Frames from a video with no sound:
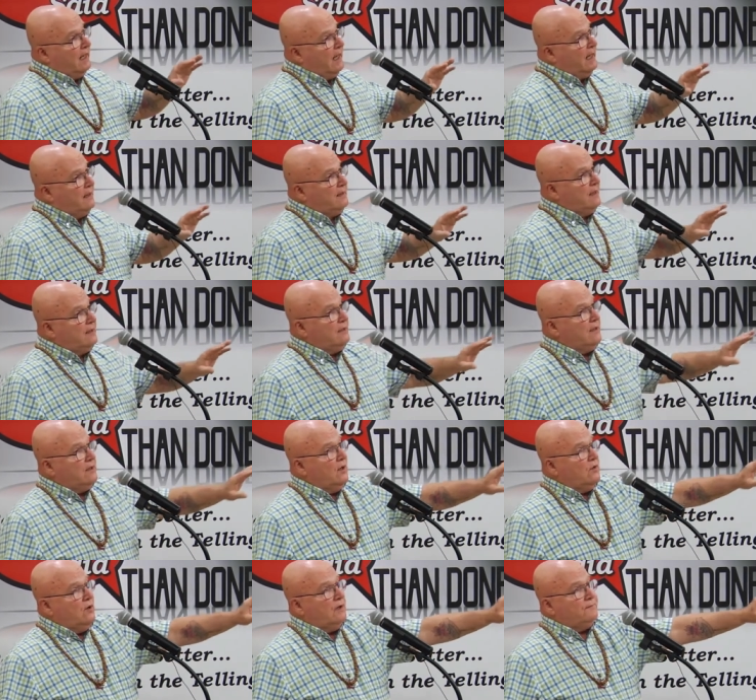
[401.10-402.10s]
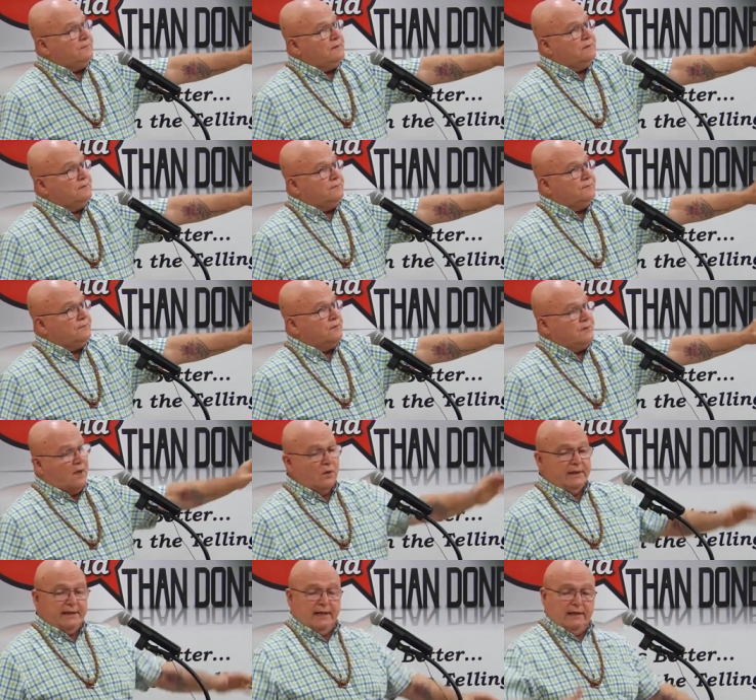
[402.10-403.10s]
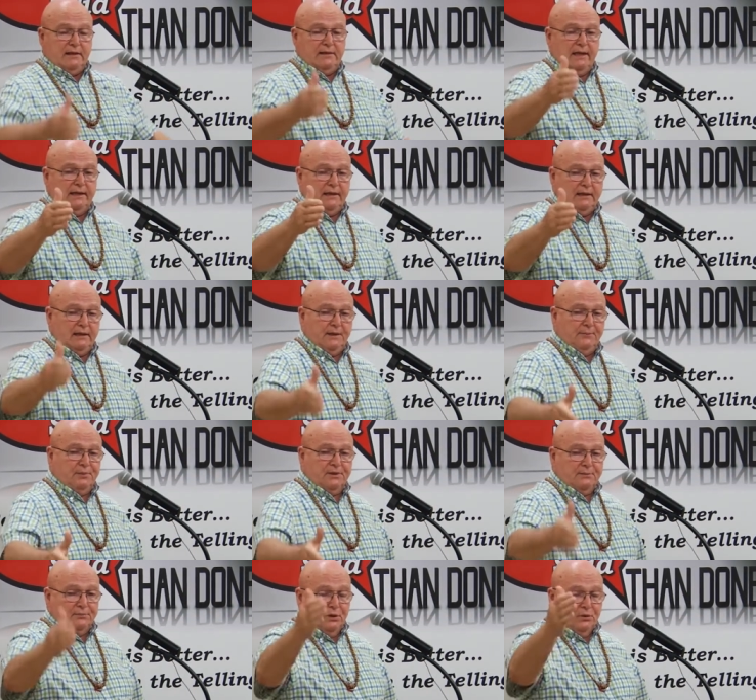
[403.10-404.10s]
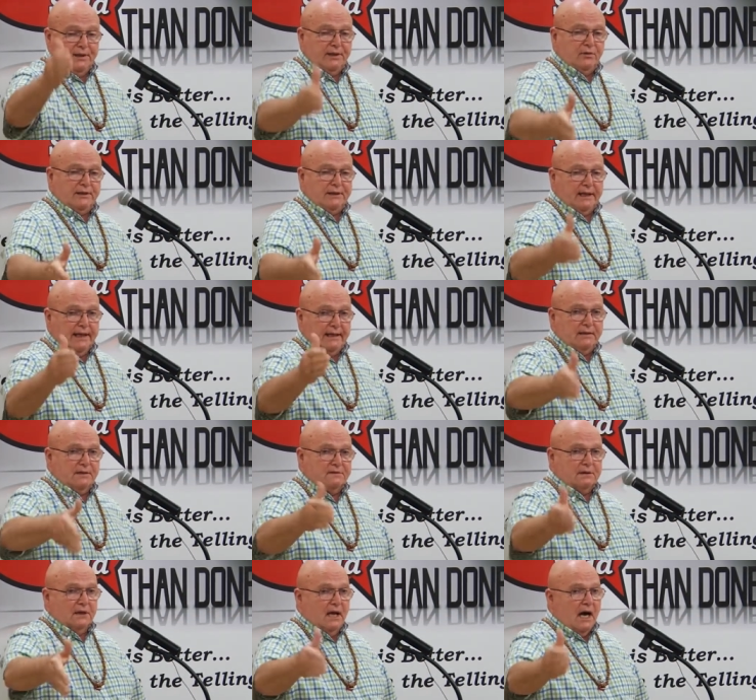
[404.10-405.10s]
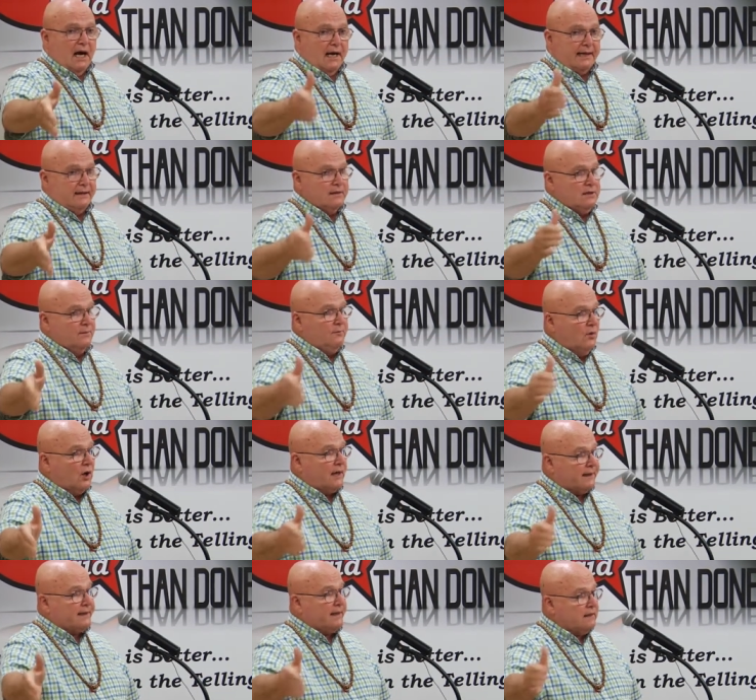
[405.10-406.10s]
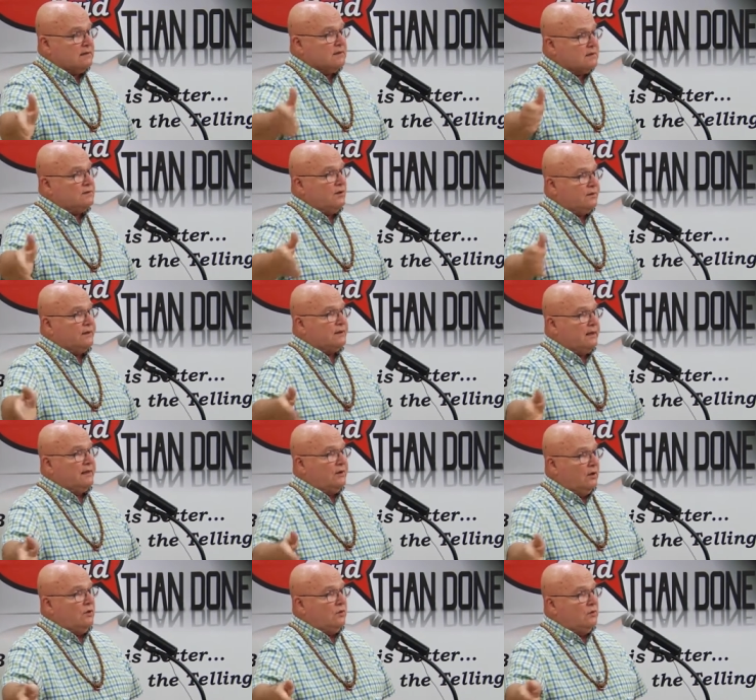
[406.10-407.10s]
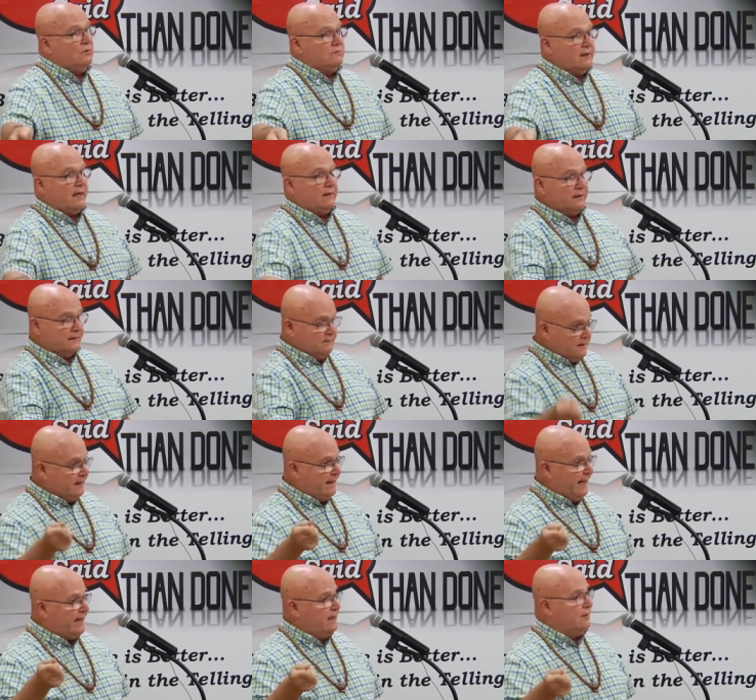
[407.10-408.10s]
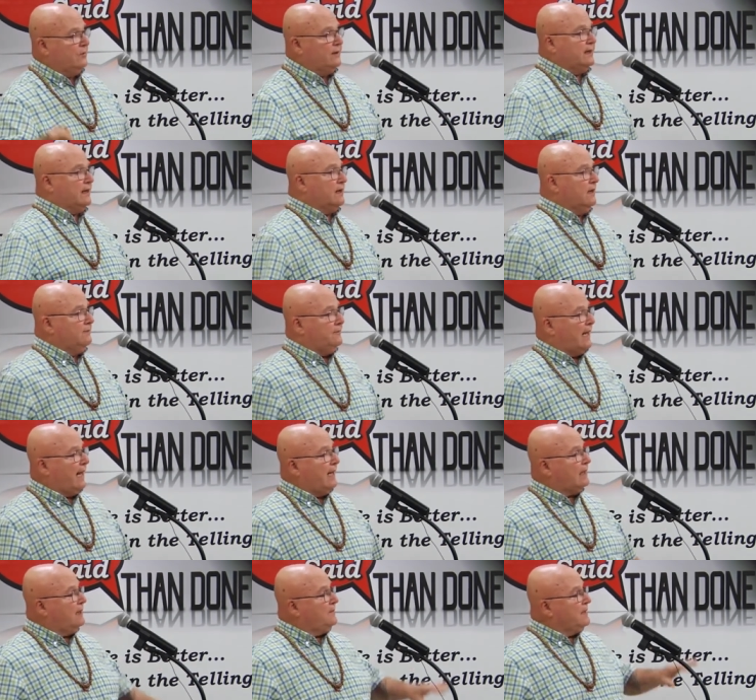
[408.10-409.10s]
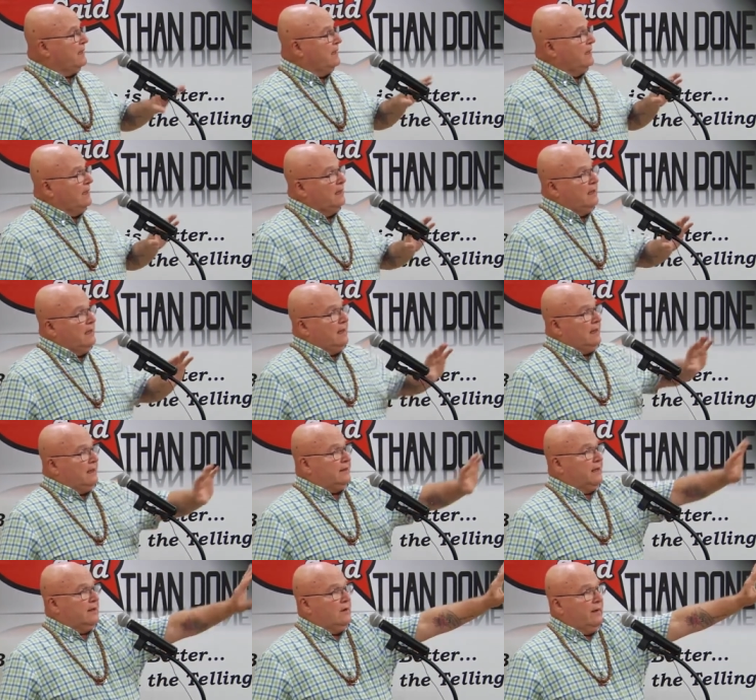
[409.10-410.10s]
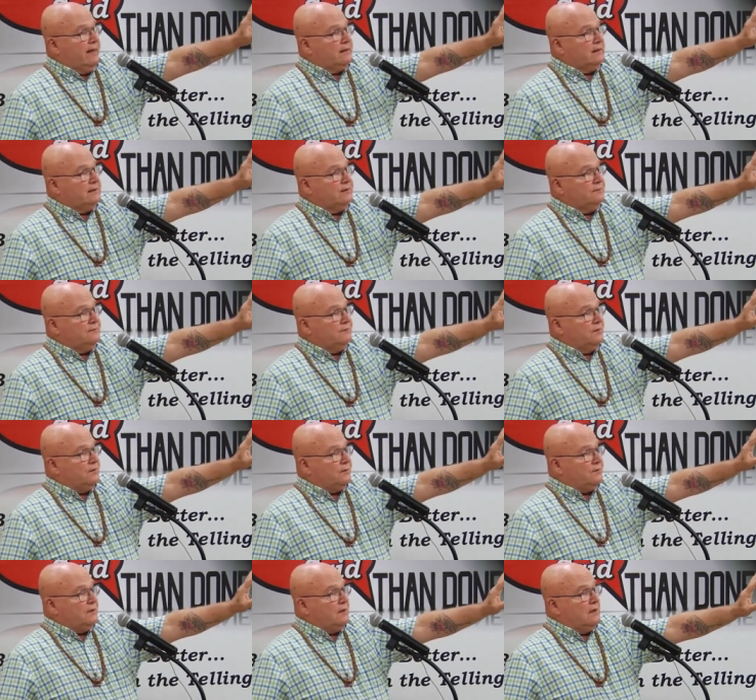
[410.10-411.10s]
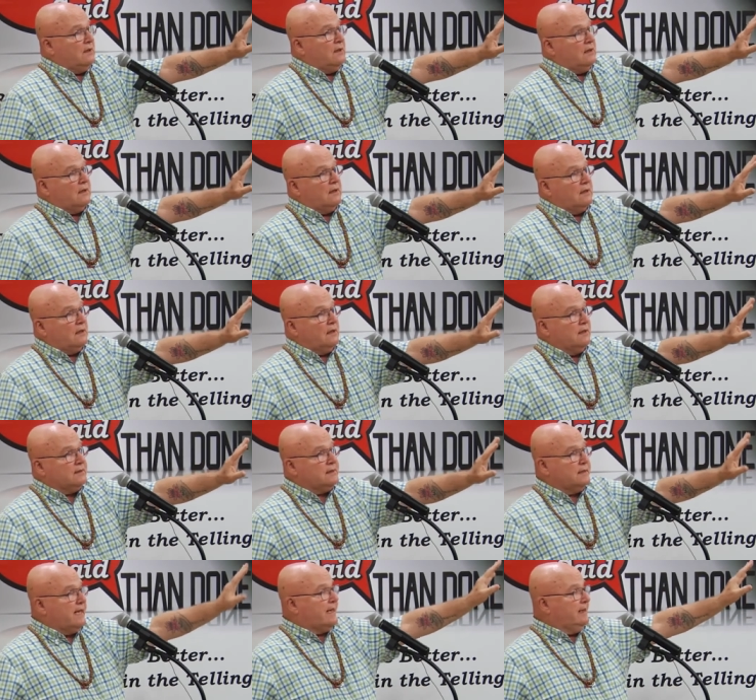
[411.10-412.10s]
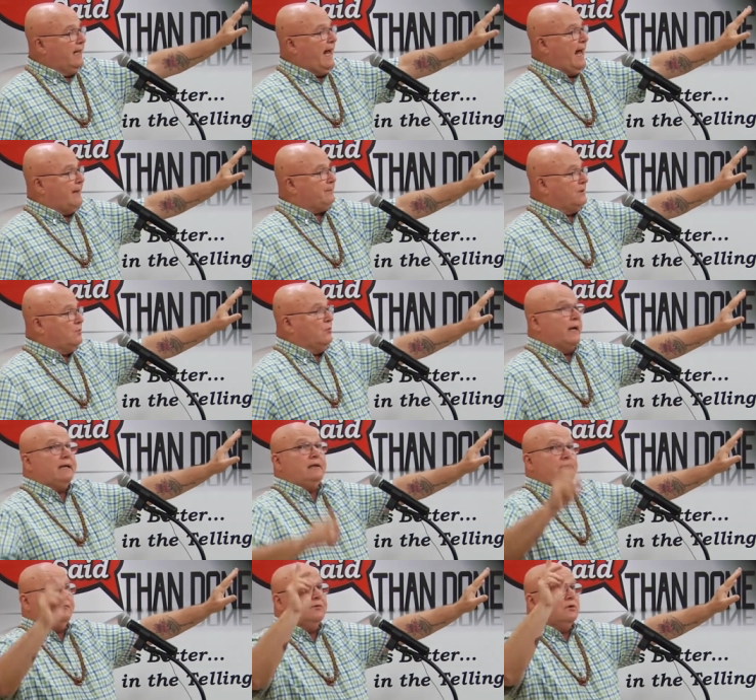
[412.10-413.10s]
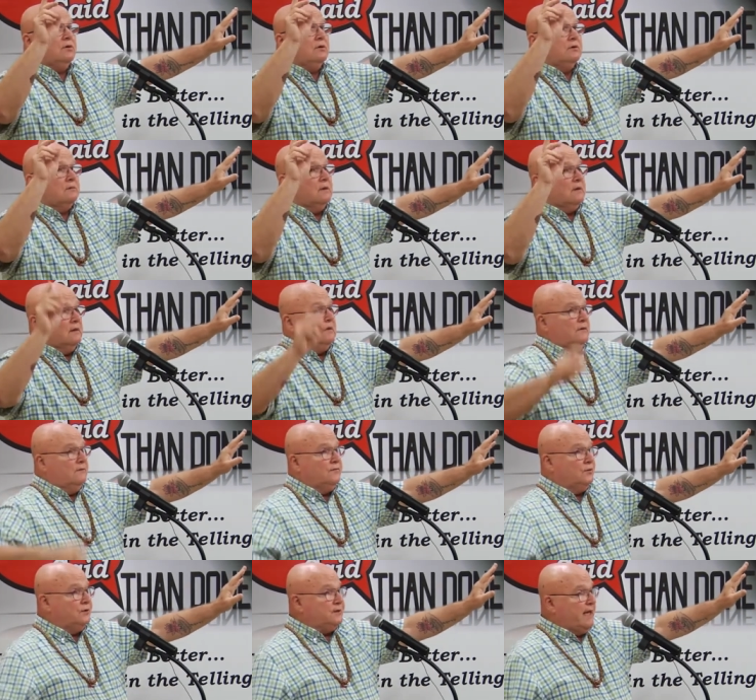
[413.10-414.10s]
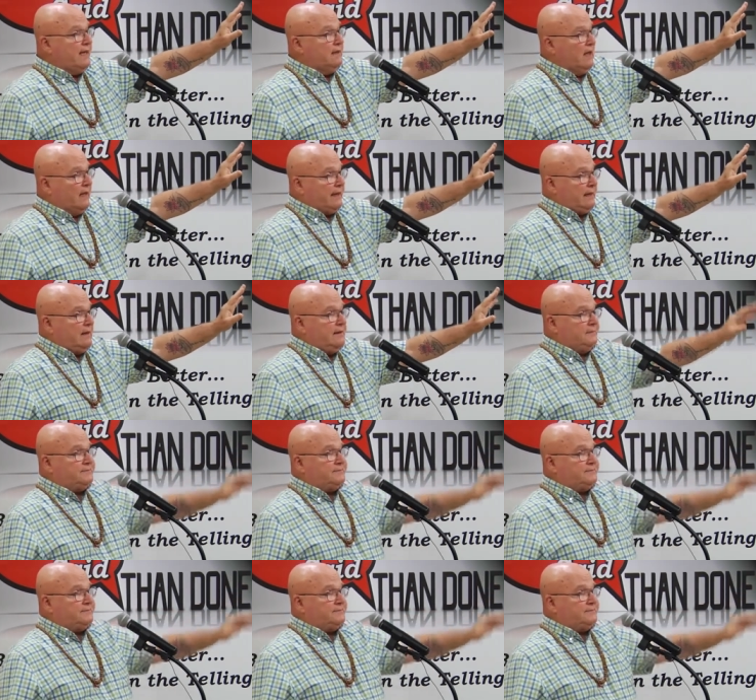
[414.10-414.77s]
And then they go off a little further, and they put a buoy on the end of the line to mark it so that they know how to get it when they come back. And they go out a little further to take a nap and wait for full daylight.